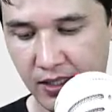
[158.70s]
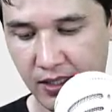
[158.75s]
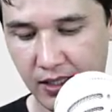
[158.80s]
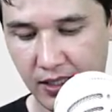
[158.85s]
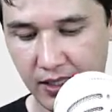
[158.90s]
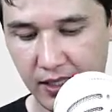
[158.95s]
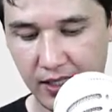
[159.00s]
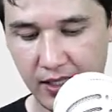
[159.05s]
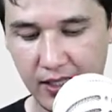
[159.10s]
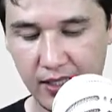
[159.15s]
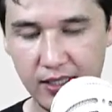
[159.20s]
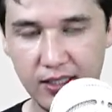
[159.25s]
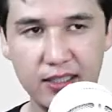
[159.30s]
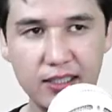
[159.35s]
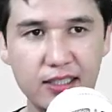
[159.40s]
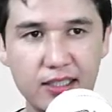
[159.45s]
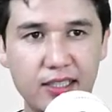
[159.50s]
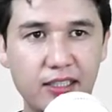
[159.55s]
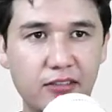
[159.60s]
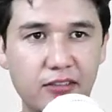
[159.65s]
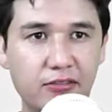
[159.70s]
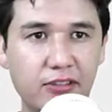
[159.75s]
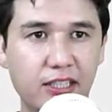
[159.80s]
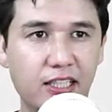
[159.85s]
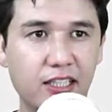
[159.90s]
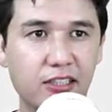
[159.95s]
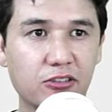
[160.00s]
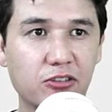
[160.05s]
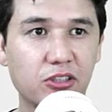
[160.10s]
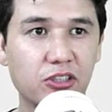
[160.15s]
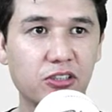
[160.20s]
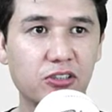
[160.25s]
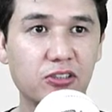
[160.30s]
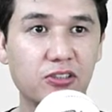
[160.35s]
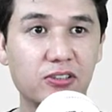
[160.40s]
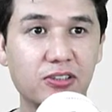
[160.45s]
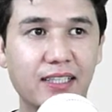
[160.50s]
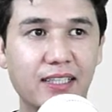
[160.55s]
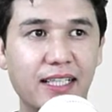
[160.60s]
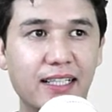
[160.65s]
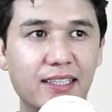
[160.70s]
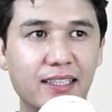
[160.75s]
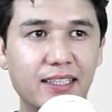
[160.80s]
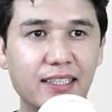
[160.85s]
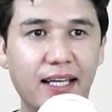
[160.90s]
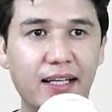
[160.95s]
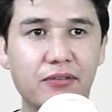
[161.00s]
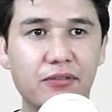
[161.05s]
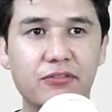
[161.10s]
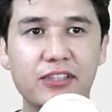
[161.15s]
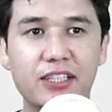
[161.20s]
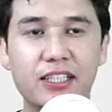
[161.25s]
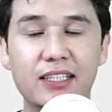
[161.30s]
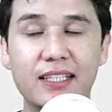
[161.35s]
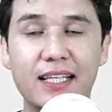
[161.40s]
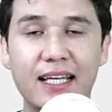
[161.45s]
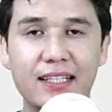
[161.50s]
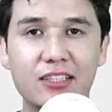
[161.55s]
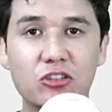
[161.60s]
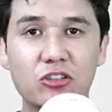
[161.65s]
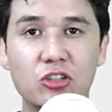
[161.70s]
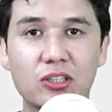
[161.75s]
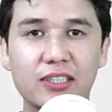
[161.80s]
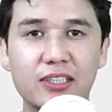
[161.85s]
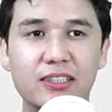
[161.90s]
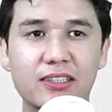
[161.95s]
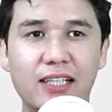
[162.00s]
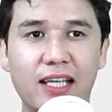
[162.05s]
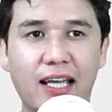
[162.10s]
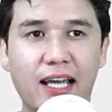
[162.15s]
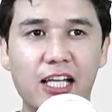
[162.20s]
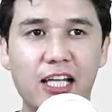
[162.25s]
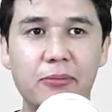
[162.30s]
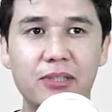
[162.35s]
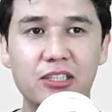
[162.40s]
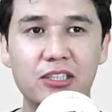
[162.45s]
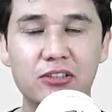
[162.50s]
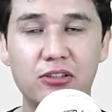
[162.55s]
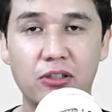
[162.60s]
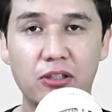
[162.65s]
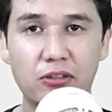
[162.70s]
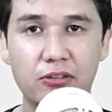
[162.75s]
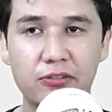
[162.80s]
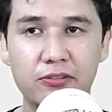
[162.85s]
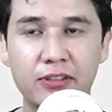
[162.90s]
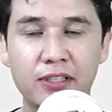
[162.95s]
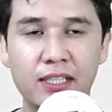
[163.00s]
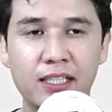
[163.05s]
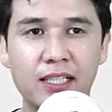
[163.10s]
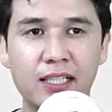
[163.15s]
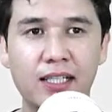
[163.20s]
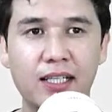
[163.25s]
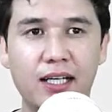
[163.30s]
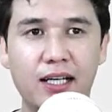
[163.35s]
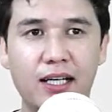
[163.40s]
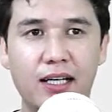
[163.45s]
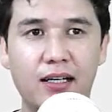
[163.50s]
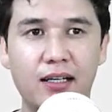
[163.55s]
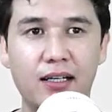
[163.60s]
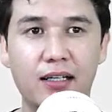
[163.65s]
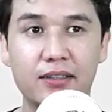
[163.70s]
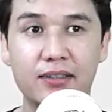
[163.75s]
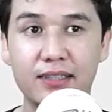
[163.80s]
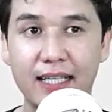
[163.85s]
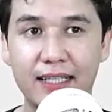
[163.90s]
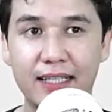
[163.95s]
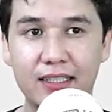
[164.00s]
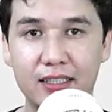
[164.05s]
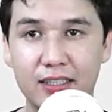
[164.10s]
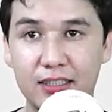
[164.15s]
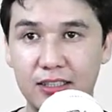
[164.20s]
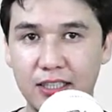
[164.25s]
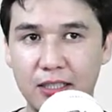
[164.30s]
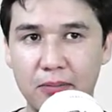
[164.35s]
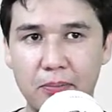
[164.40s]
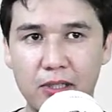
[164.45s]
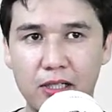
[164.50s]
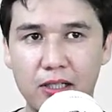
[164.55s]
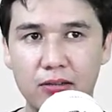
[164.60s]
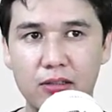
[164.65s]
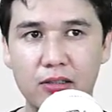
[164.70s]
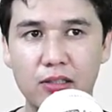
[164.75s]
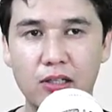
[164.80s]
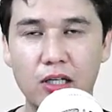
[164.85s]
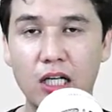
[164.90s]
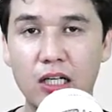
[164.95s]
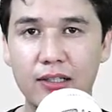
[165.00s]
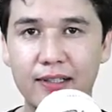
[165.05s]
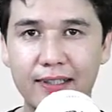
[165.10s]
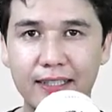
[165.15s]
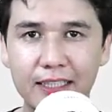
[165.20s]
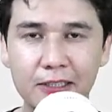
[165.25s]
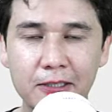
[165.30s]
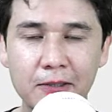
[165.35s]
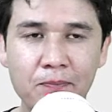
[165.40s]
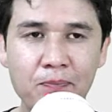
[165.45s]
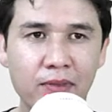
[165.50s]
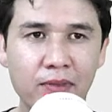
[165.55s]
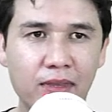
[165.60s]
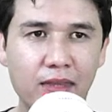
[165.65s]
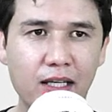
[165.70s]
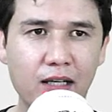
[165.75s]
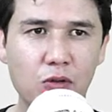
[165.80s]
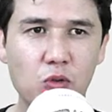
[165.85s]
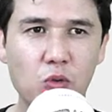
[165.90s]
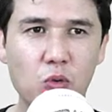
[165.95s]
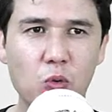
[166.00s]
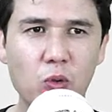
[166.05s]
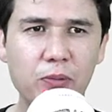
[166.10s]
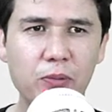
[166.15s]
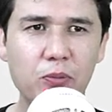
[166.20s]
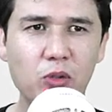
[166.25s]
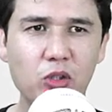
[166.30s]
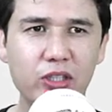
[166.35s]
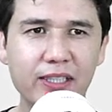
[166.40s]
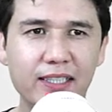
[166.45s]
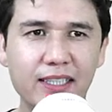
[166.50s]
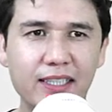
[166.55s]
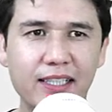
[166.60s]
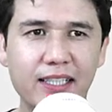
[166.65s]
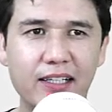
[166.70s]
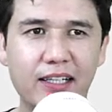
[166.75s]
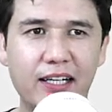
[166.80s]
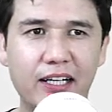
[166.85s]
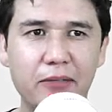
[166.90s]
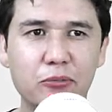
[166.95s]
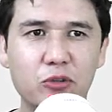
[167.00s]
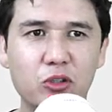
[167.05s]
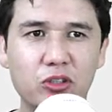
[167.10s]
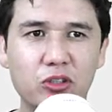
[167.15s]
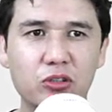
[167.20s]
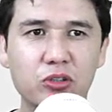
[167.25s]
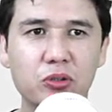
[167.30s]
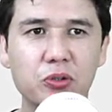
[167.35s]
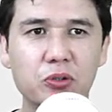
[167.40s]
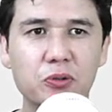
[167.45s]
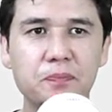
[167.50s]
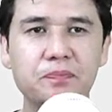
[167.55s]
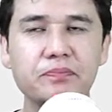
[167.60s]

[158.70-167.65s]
And here we are going to render, and we get only 3 element of that tuple. All right, now one more thing here, I'm going to